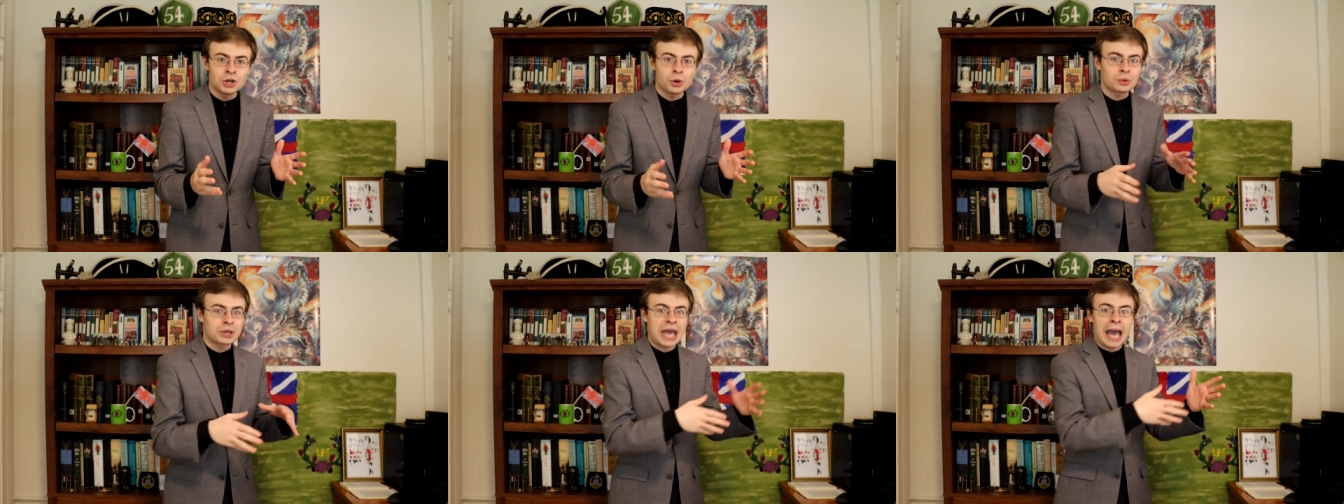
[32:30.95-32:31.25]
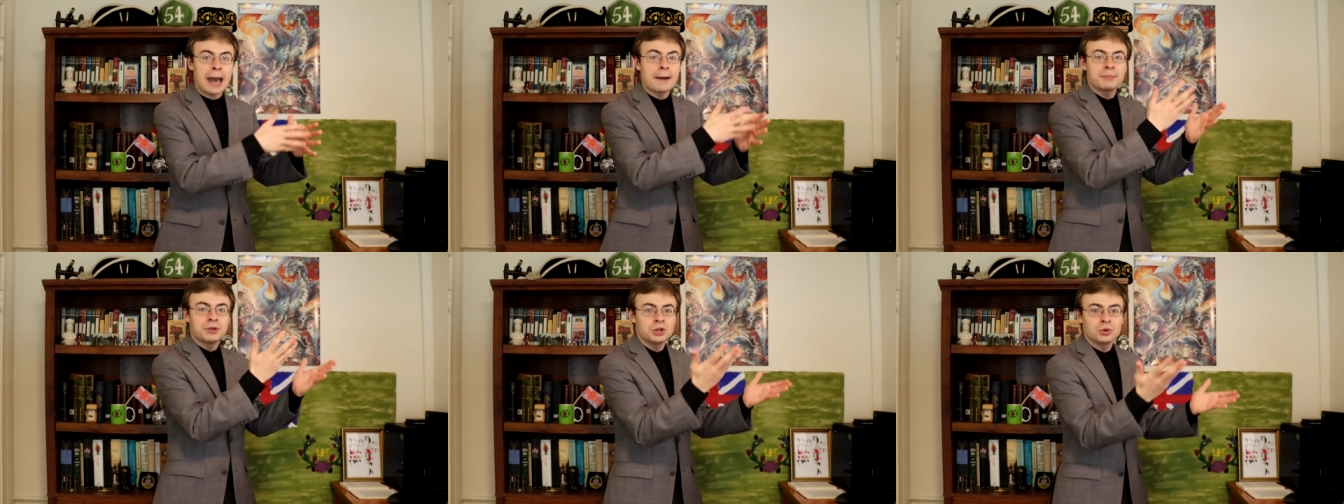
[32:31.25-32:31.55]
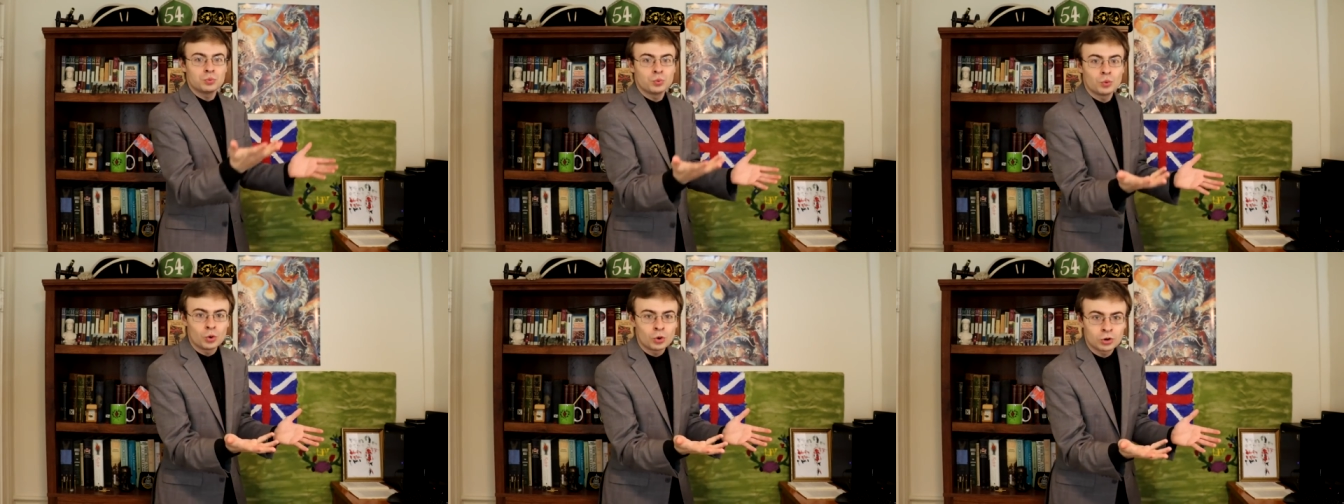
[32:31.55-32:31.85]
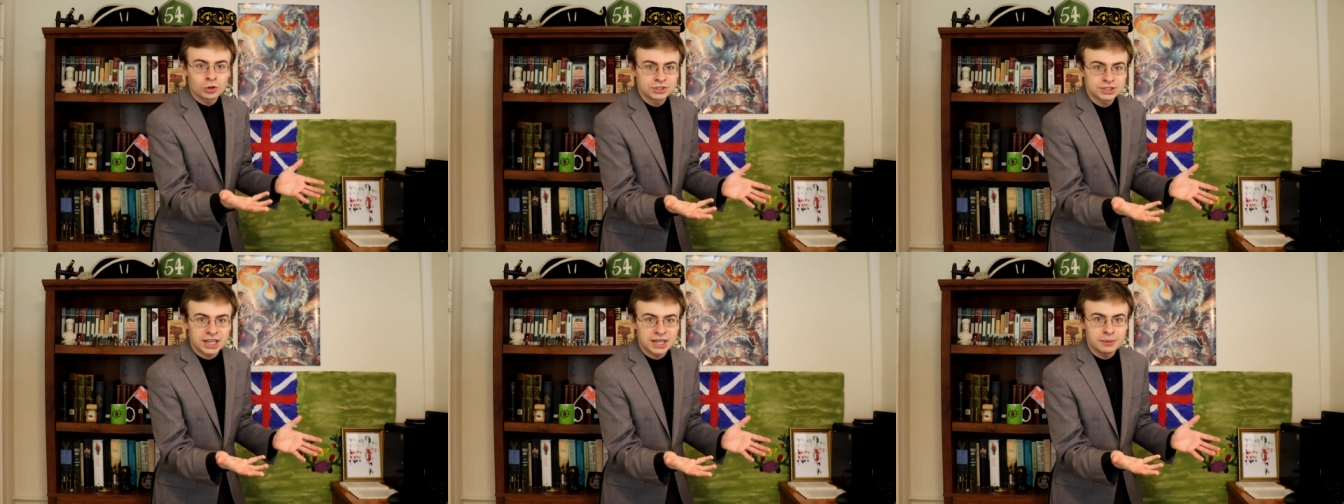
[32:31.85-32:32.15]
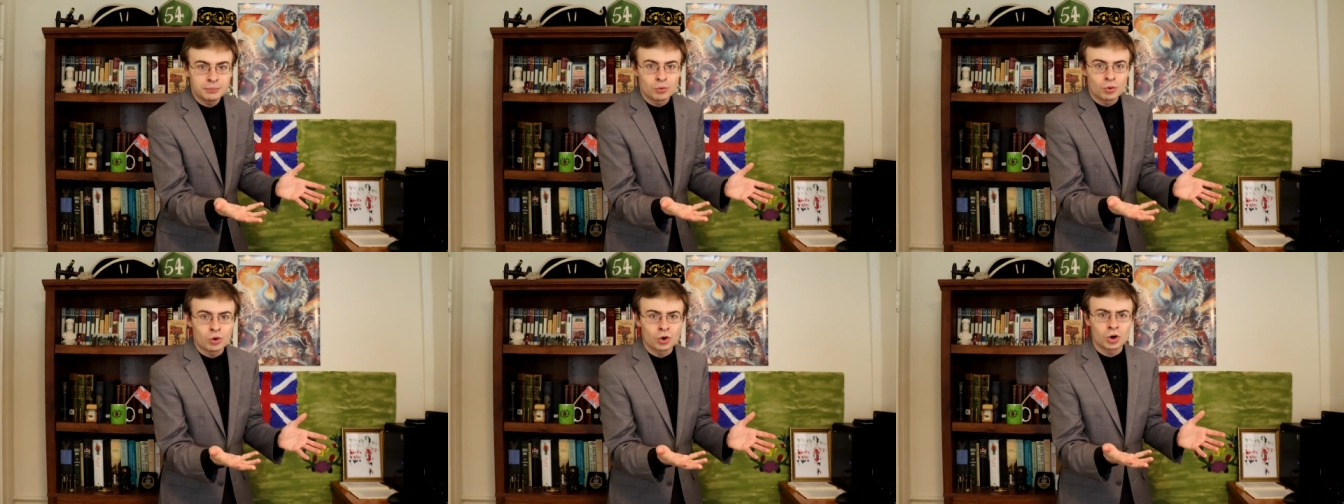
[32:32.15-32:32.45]
you know, cabinet wars
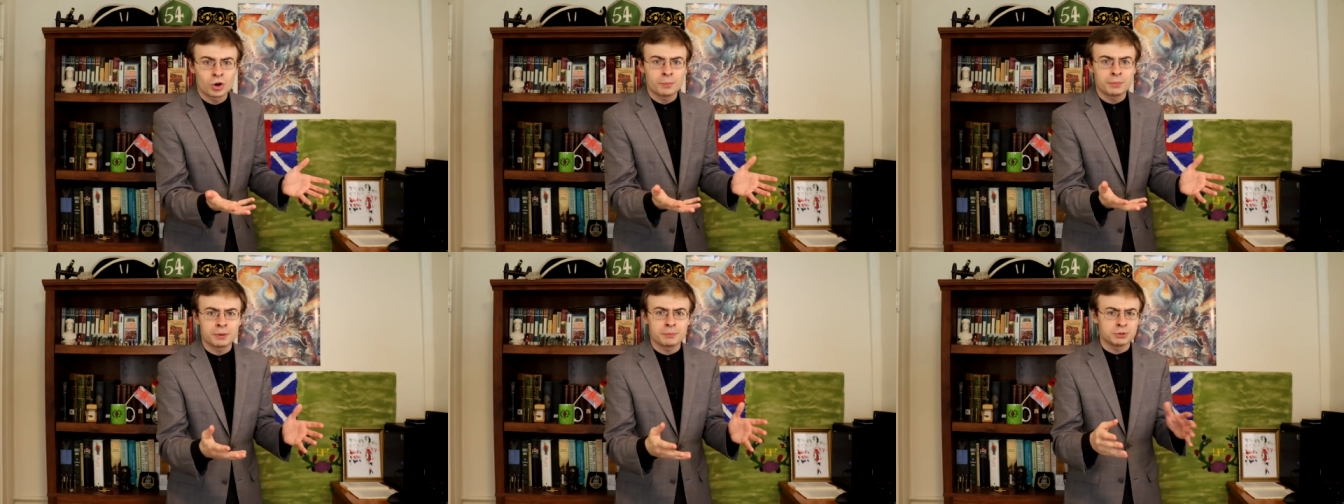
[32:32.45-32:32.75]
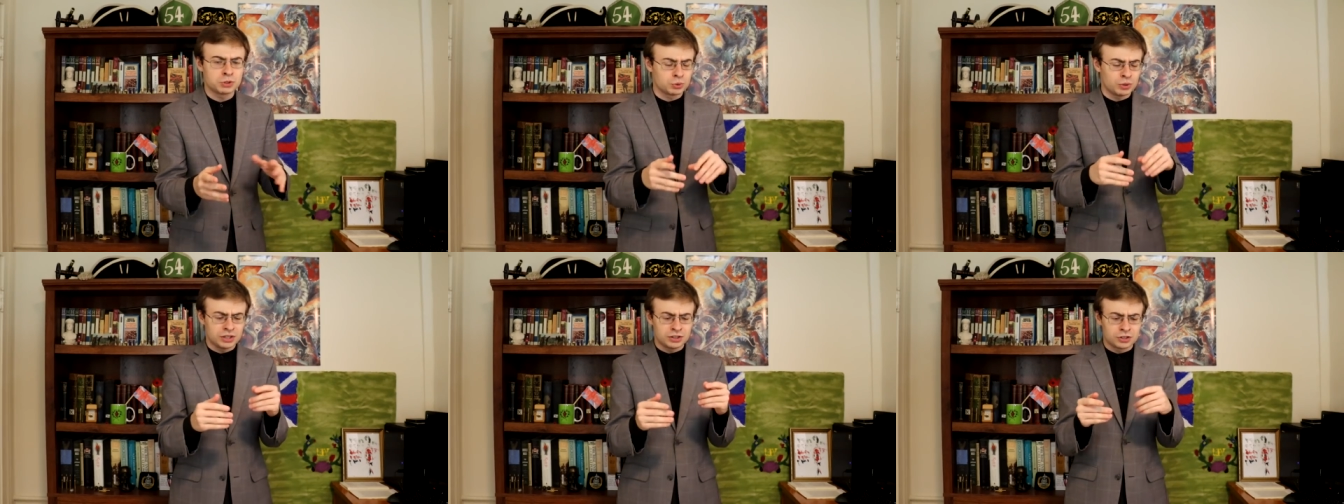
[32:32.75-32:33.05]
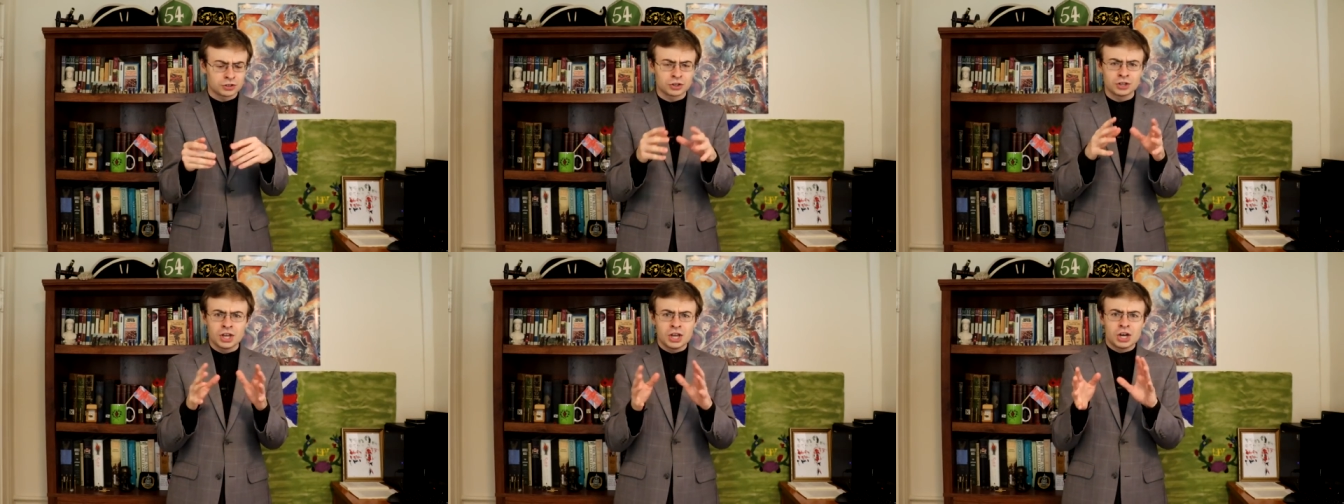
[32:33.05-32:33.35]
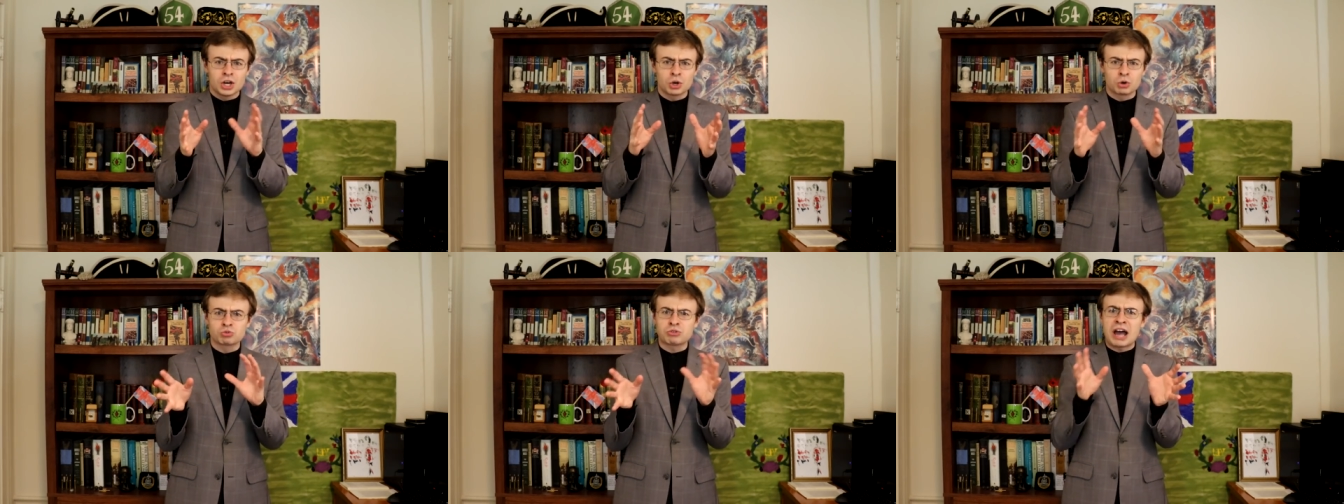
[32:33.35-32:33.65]
anymore between little uh,